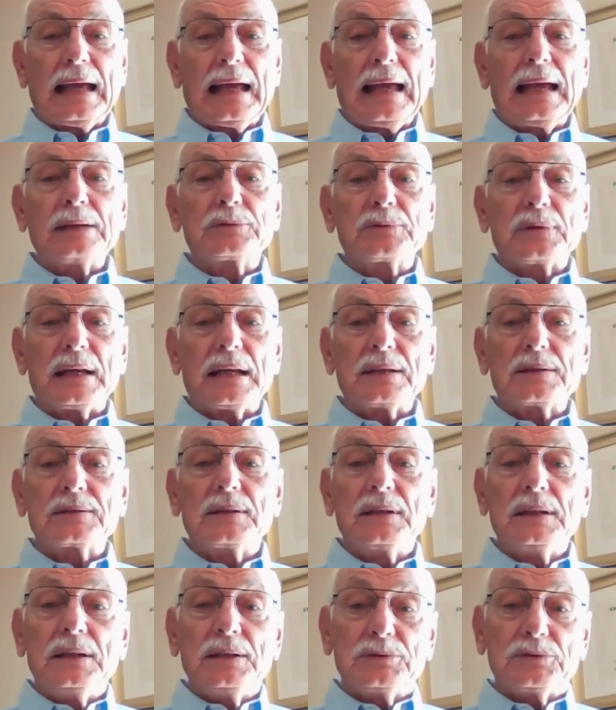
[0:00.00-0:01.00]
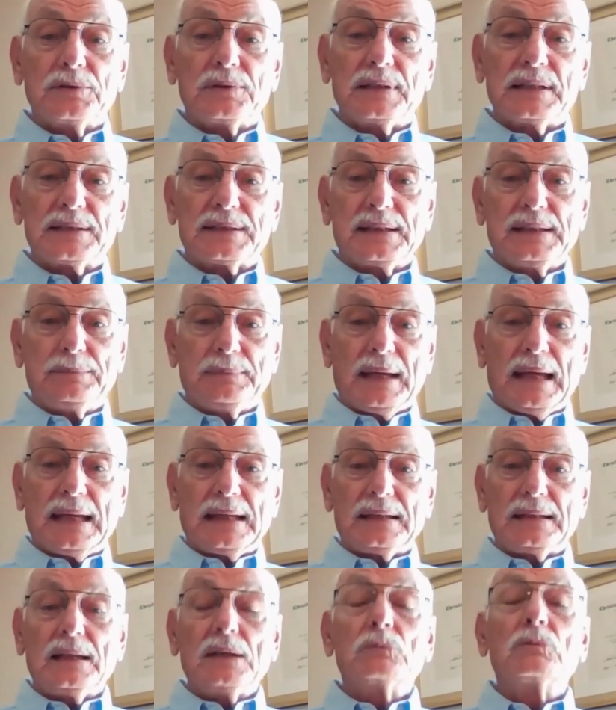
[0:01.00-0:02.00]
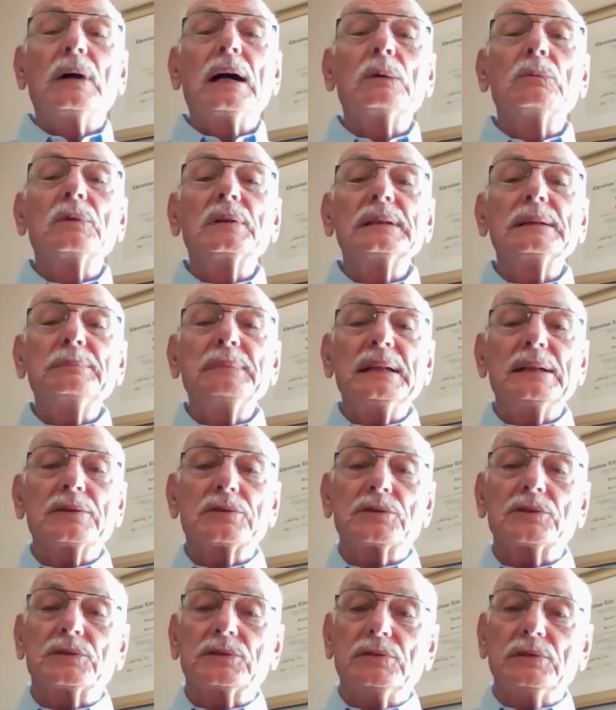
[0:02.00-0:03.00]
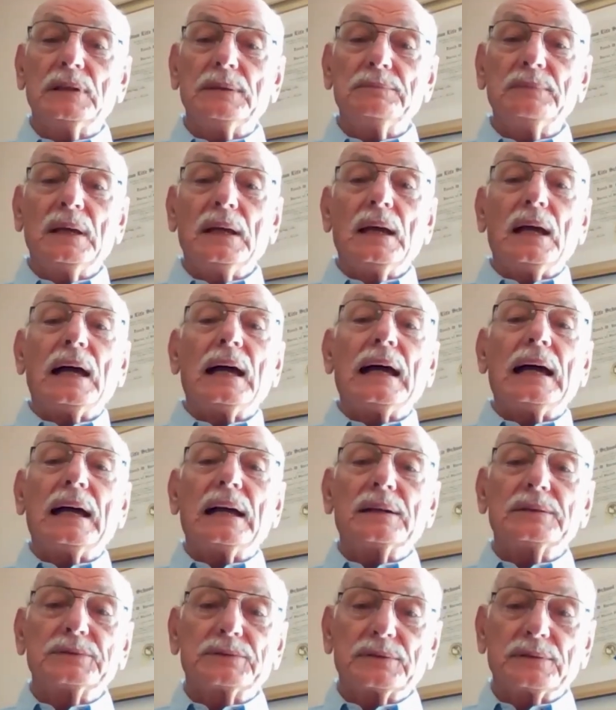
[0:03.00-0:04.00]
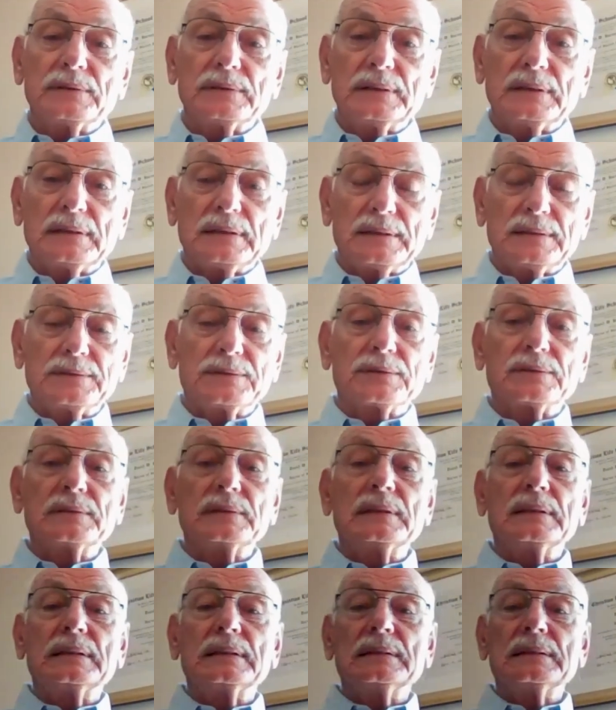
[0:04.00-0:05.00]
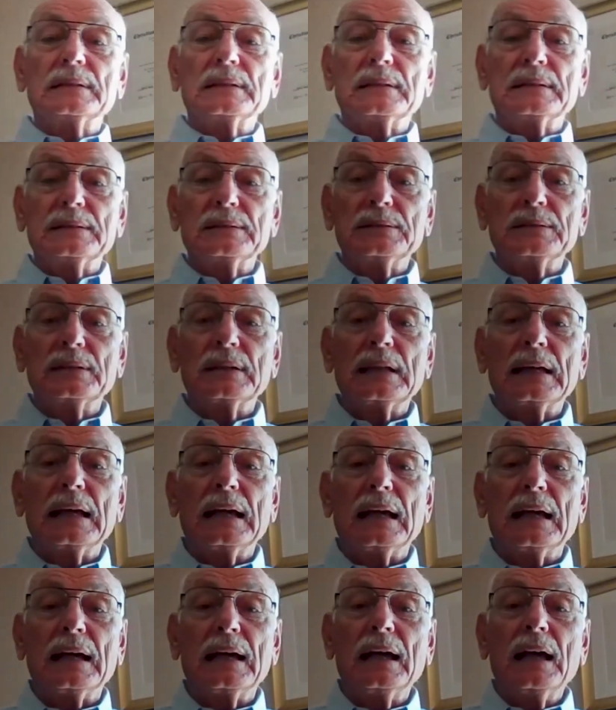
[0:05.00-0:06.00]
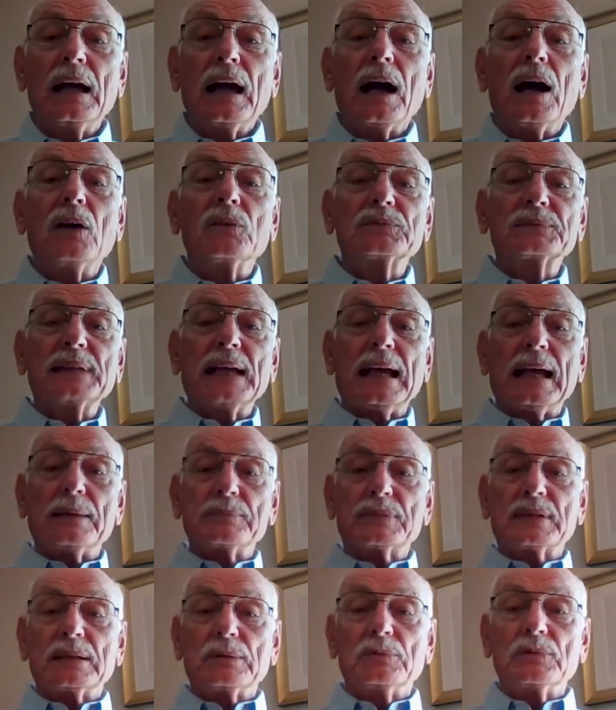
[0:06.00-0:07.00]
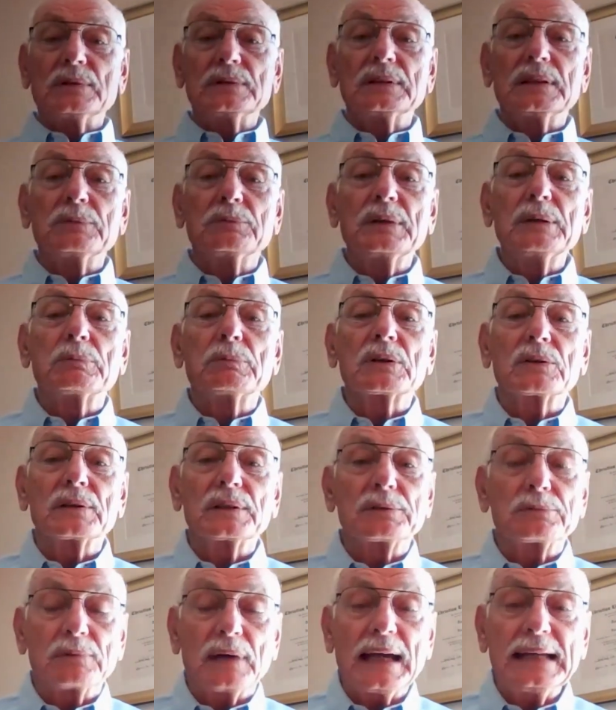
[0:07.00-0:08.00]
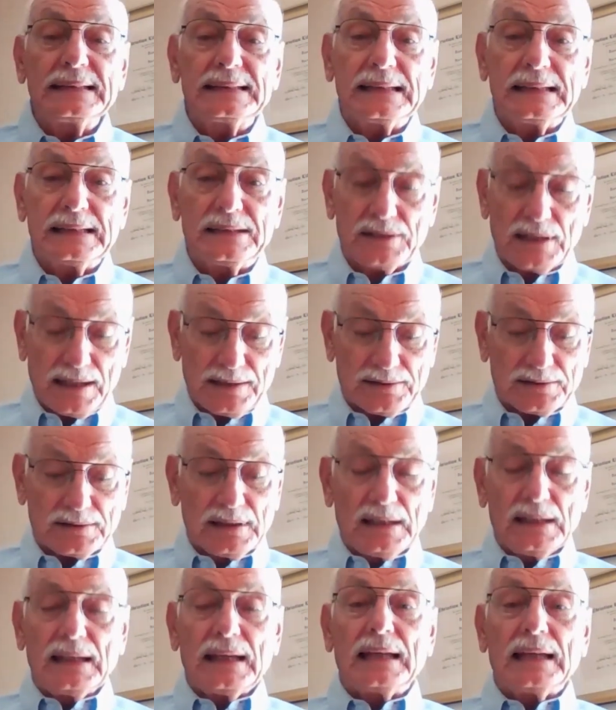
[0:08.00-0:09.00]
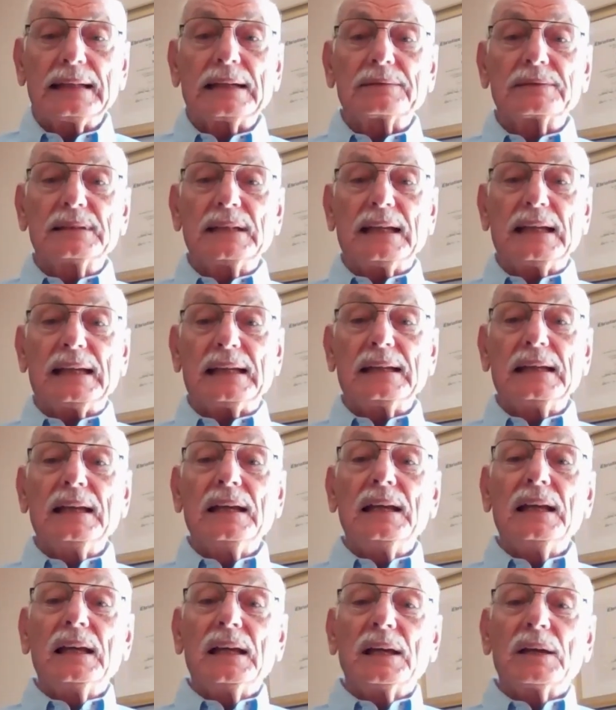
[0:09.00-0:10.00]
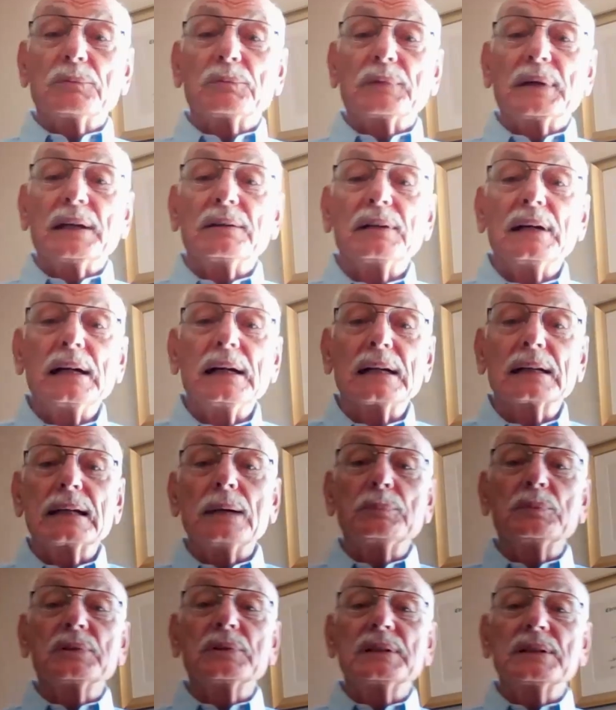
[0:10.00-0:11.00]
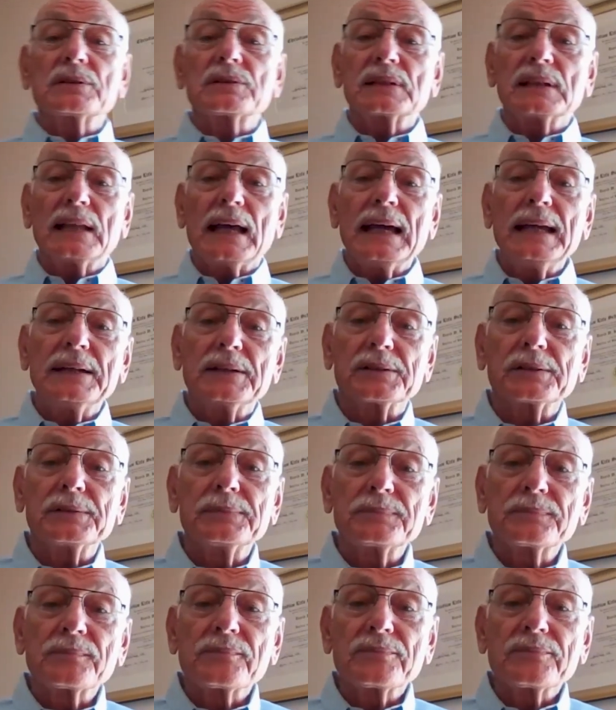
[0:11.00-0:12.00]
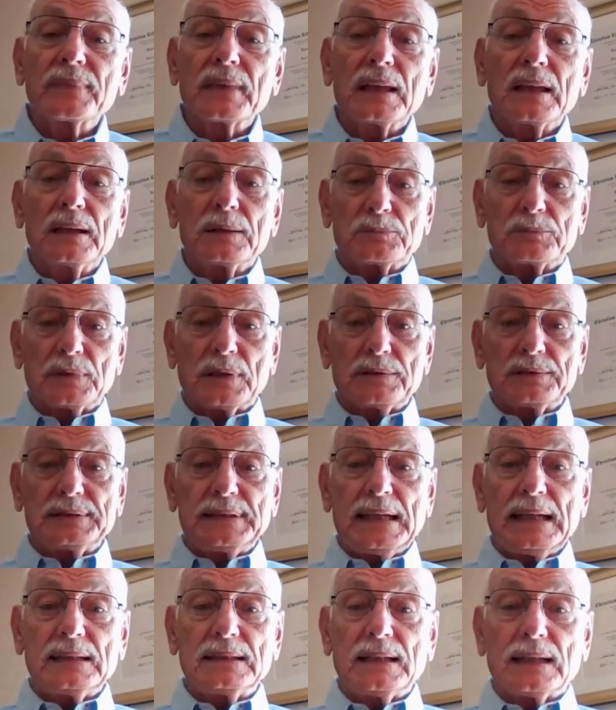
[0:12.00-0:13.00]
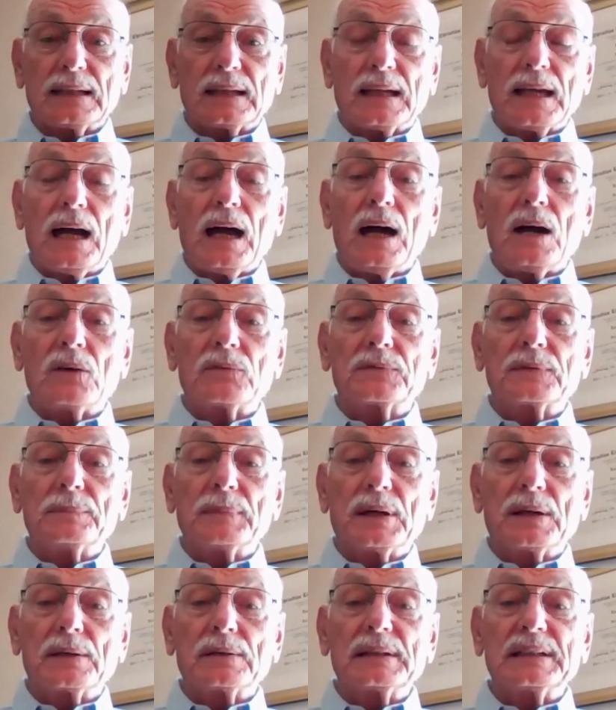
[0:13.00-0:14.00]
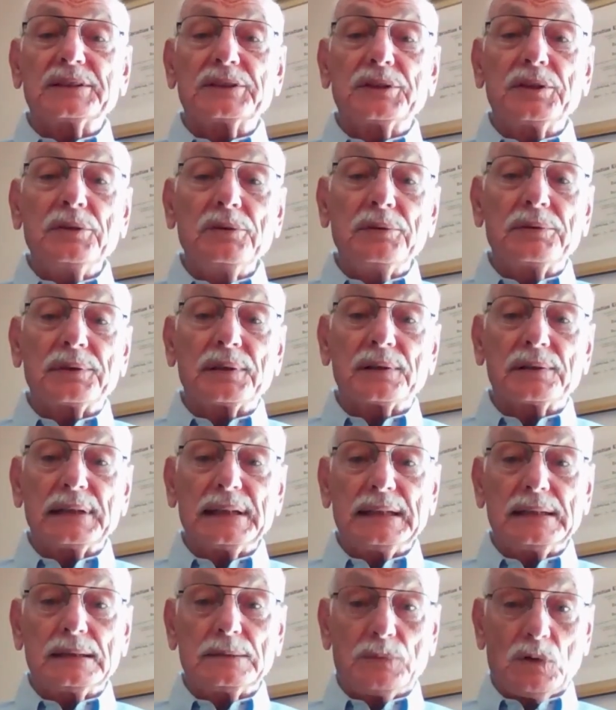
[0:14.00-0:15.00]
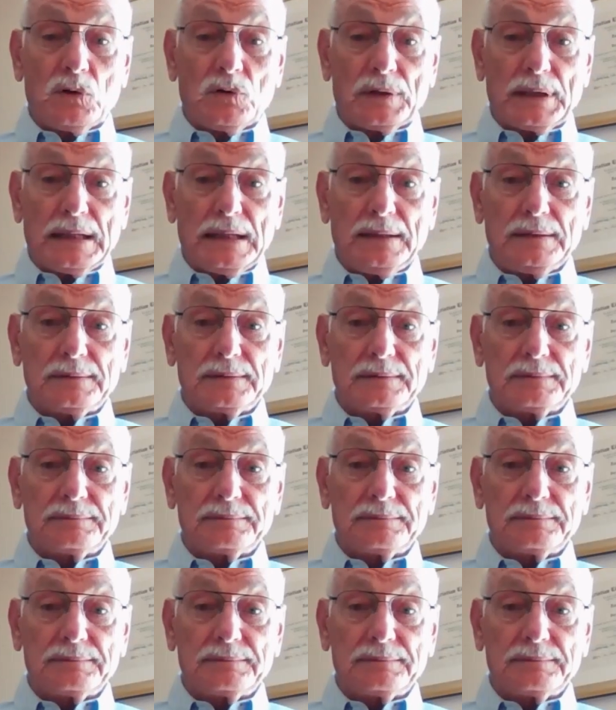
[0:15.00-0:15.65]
address to this inmate. Well, I wanted to minister to him uh, during the, during the uh, off times, and one that we were going to write to each other and everything. Well, a couple years later, Brother Ted got a call from her at two thirty in the morning